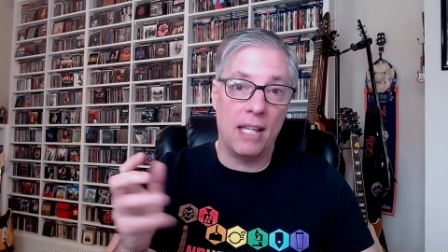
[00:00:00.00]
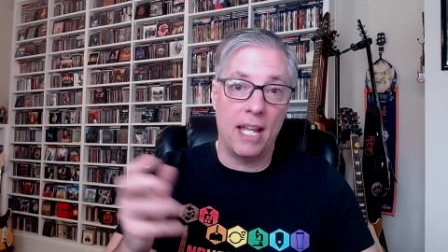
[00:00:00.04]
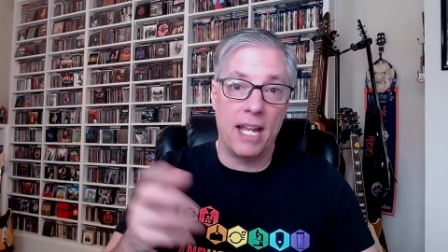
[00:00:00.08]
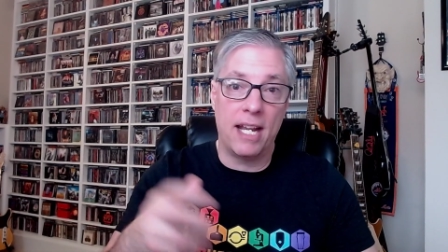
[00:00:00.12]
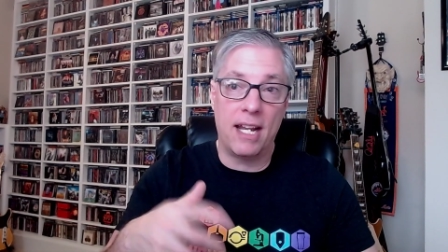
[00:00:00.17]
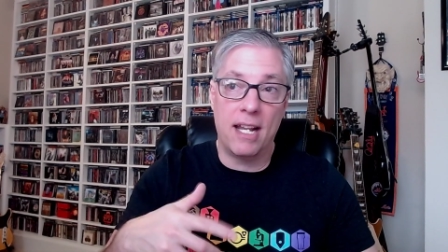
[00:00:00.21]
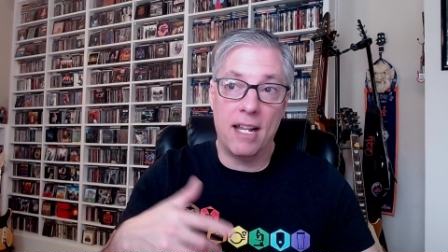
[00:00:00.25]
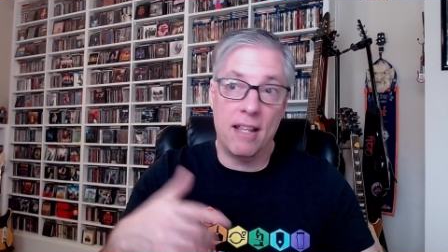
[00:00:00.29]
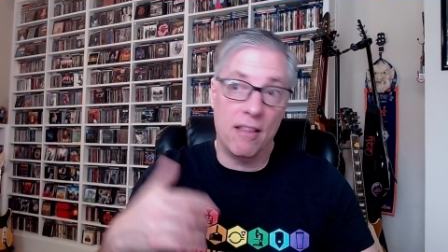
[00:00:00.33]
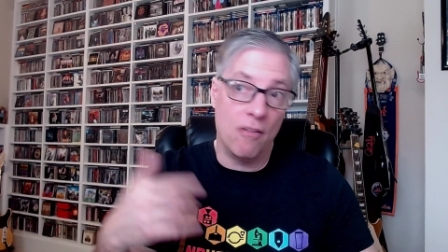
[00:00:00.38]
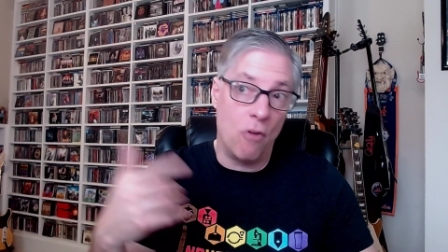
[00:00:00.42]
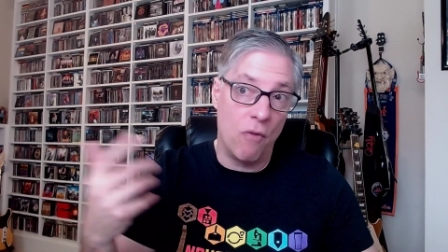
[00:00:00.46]

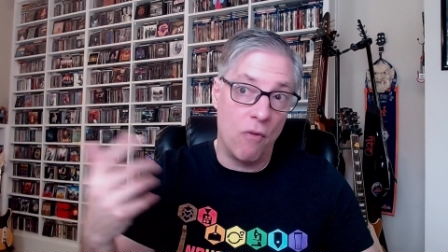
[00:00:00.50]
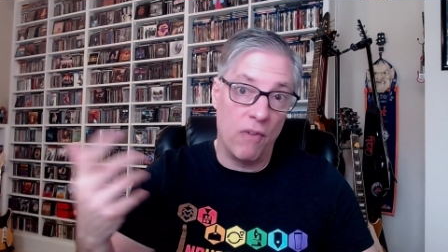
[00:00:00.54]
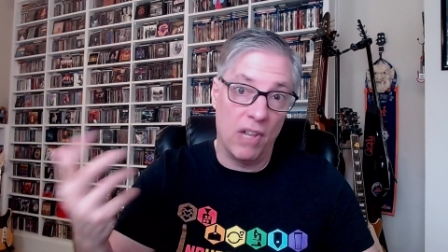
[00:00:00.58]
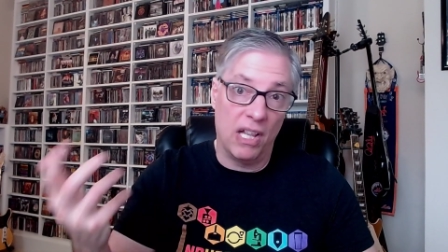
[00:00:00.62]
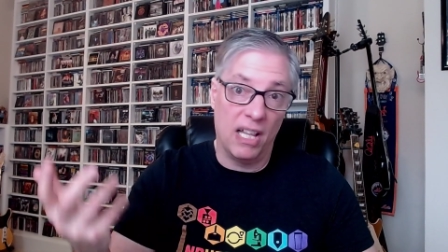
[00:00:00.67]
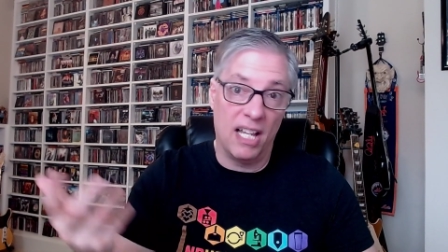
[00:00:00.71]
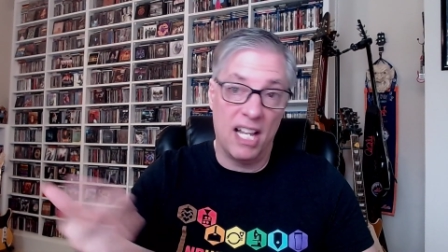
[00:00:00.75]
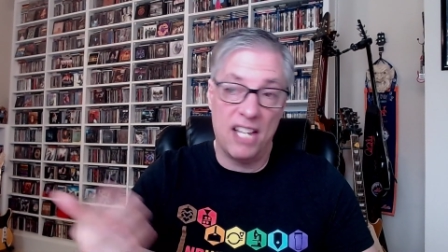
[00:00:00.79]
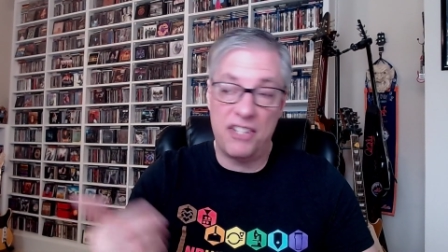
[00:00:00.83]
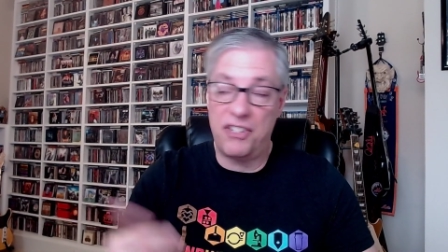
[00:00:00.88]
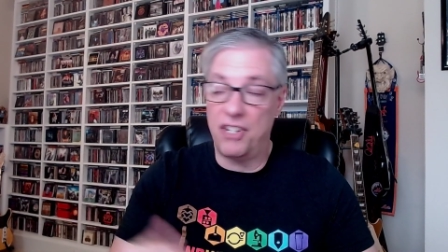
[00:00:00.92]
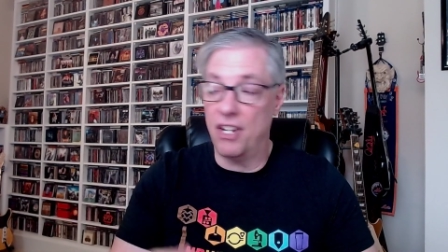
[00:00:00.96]
like in over the
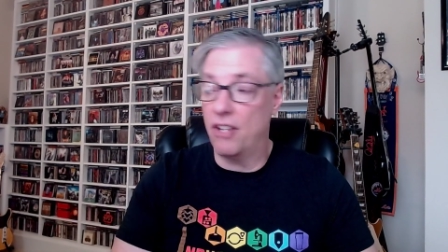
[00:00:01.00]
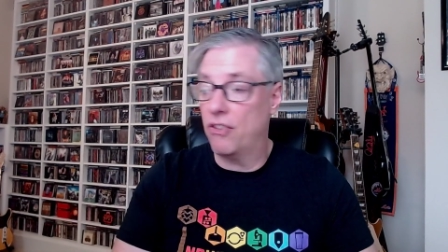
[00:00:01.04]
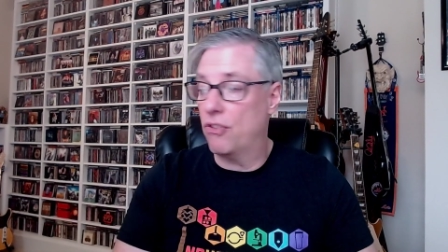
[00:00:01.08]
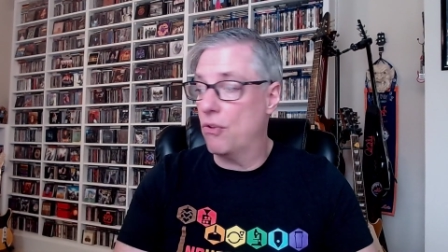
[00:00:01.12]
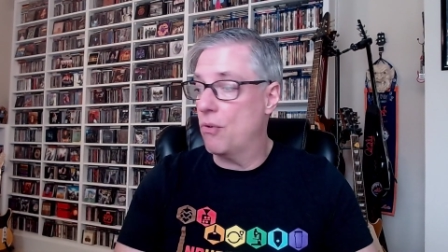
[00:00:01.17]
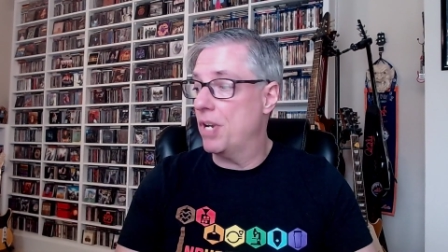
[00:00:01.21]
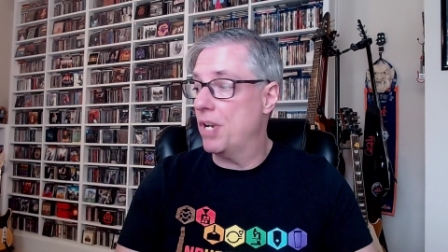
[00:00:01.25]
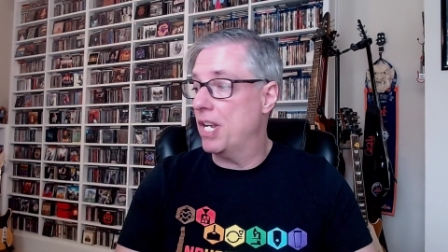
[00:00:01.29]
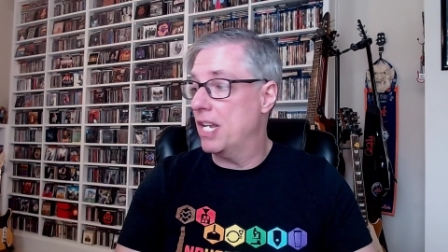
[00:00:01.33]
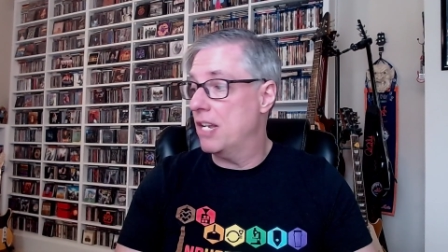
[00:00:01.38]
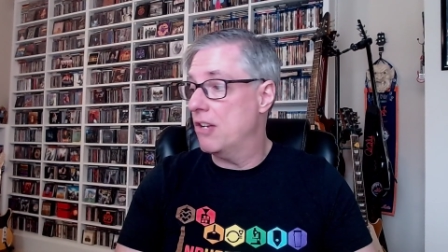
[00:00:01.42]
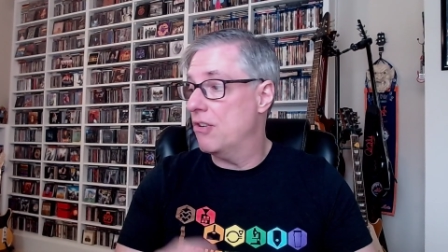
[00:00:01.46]
last like
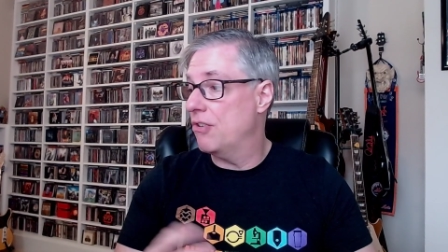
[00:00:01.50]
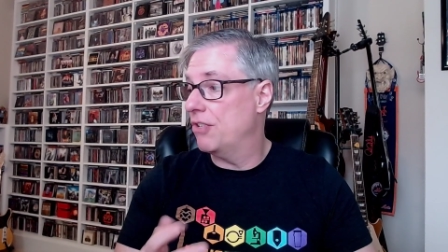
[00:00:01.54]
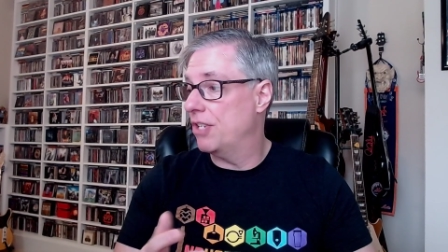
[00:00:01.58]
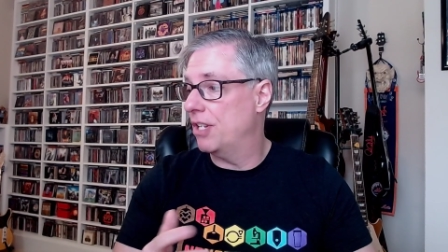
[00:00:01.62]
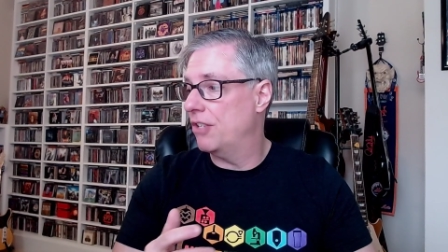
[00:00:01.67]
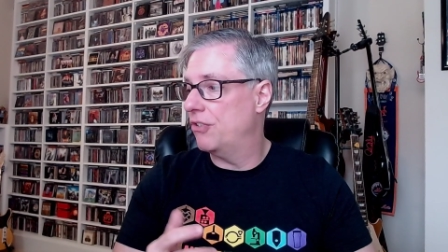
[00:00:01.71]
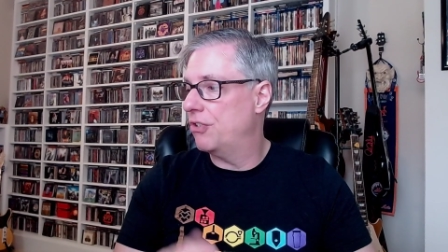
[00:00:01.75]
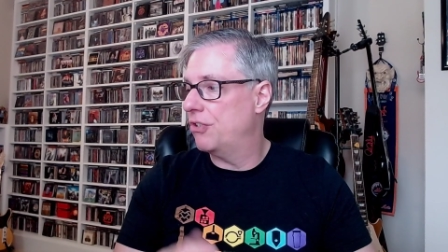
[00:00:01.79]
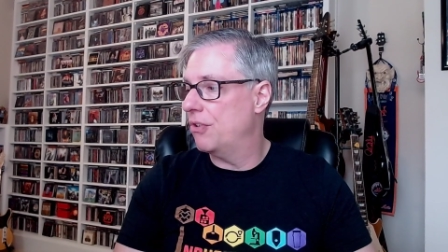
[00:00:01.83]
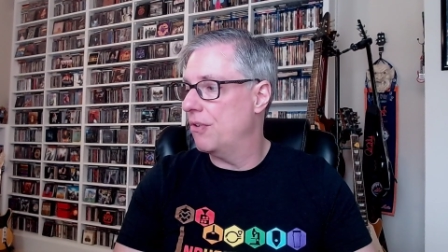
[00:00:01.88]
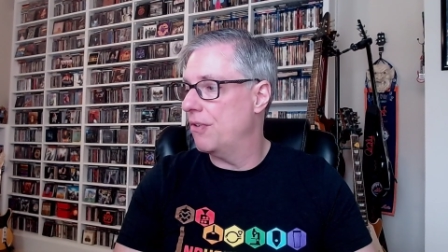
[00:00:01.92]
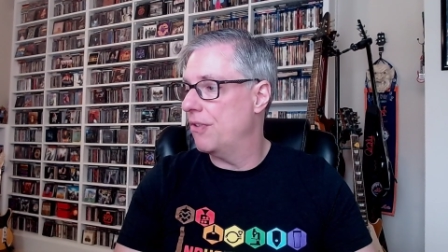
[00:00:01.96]
30 years
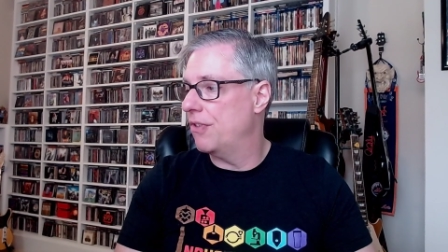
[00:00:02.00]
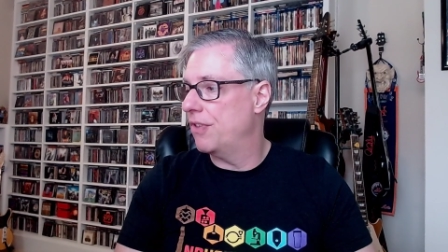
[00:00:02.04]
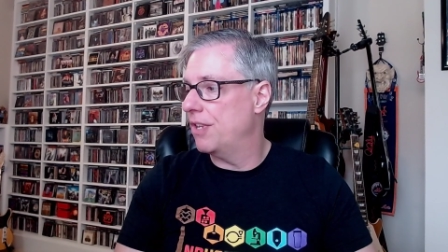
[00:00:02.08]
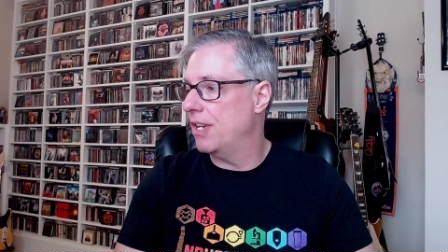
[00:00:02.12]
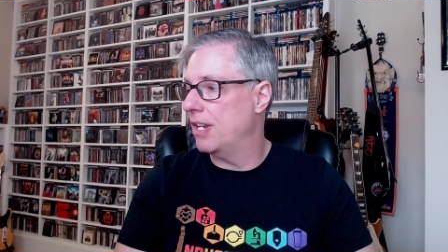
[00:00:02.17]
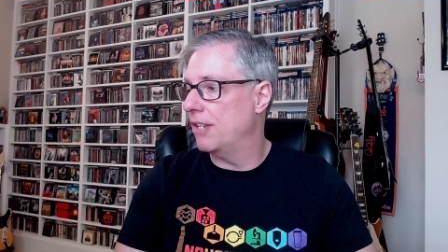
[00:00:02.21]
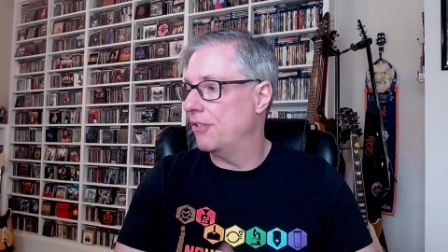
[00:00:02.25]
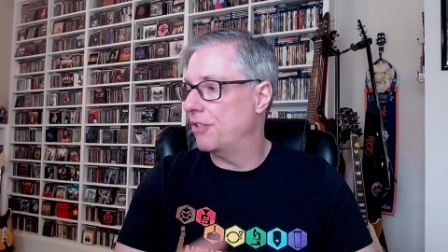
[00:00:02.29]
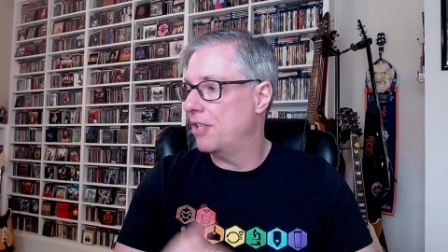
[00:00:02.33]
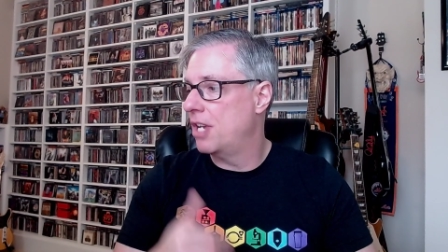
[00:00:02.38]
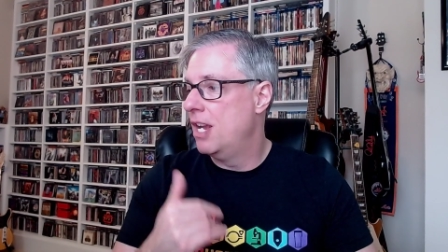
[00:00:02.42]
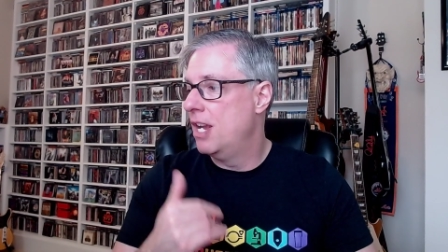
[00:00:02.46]
on certain
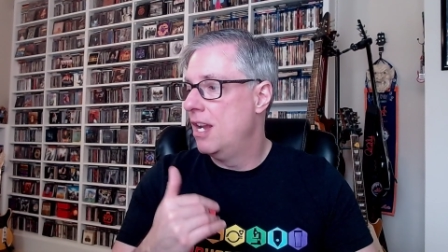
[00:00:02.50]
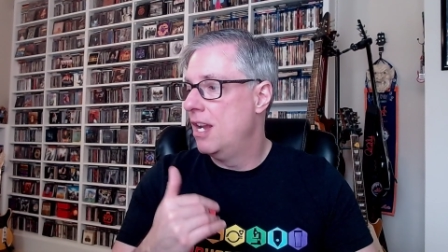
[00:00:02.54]
things.